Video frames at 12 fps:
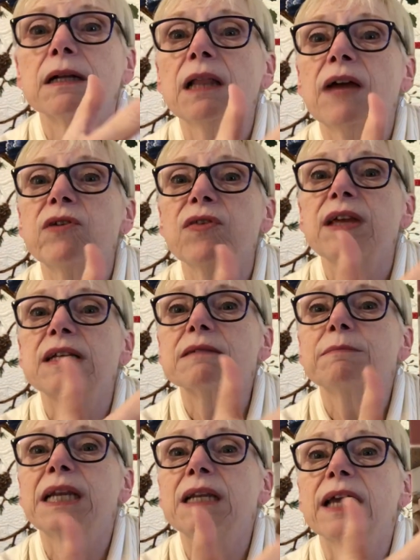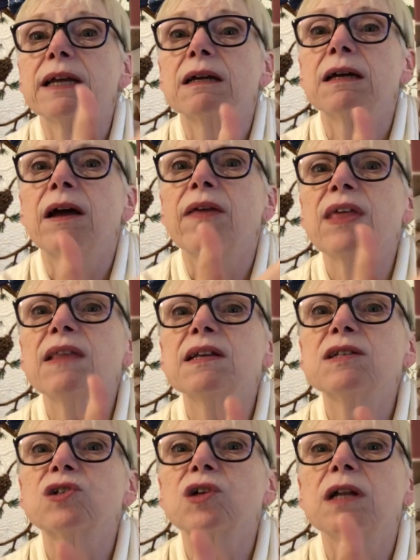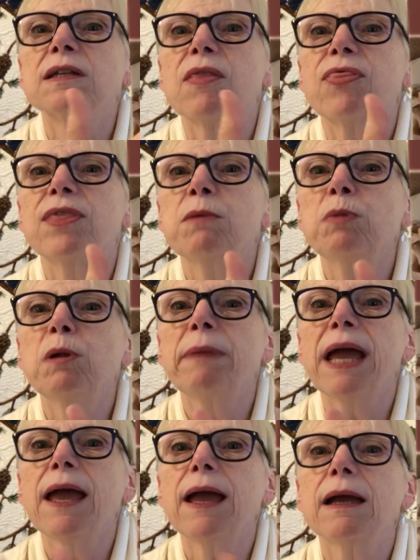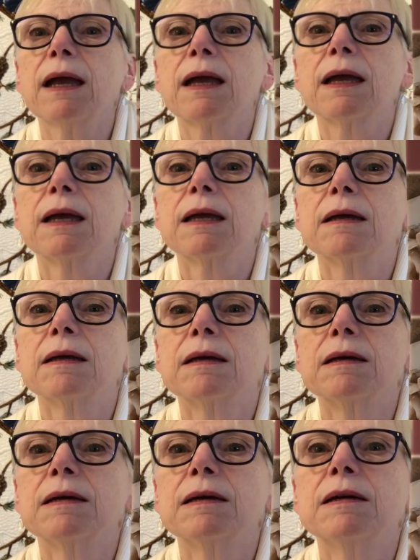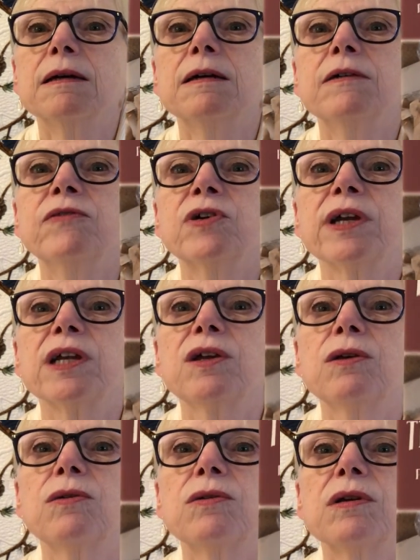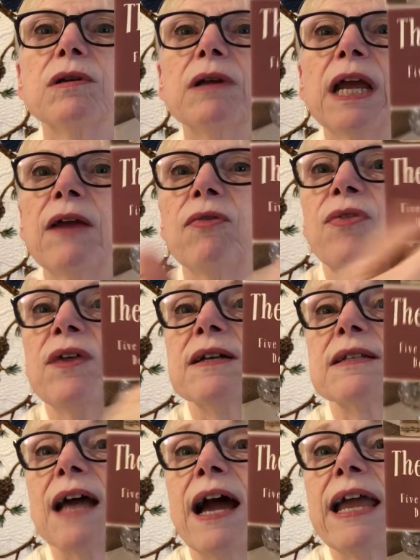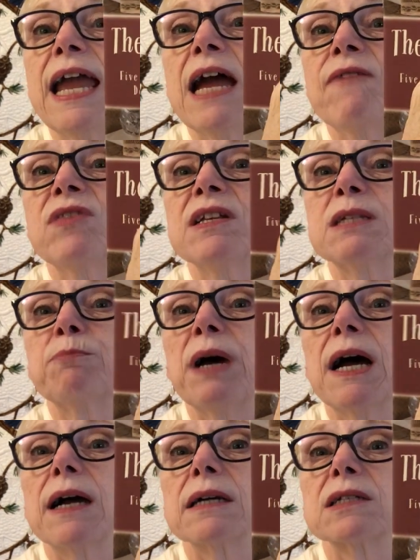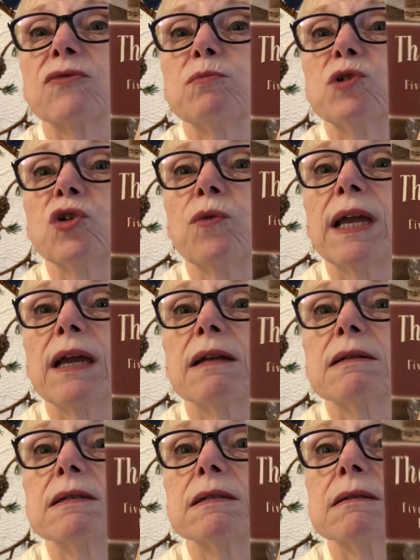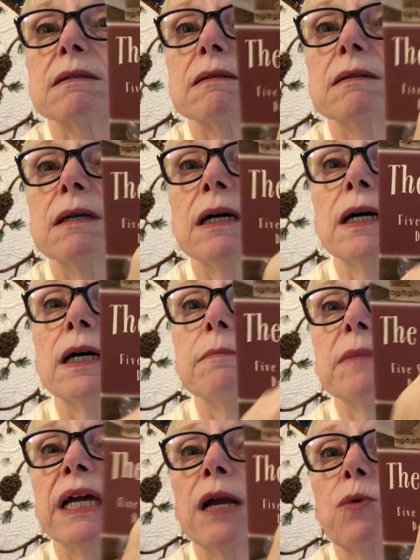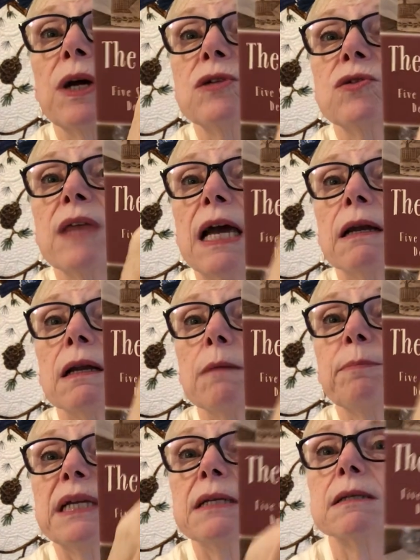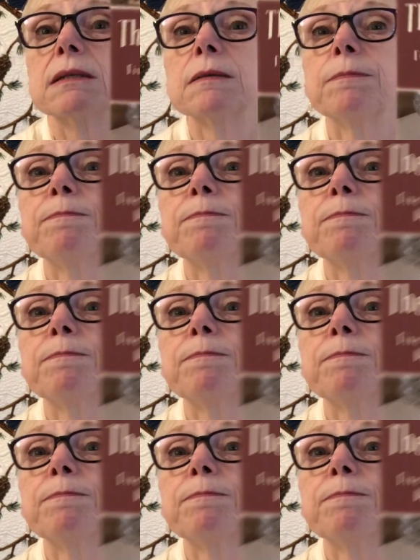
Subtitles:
clever things made like, I think this is called a thimble bag. Very cute. And this, I have this box from Joann's. And I want to do that little piece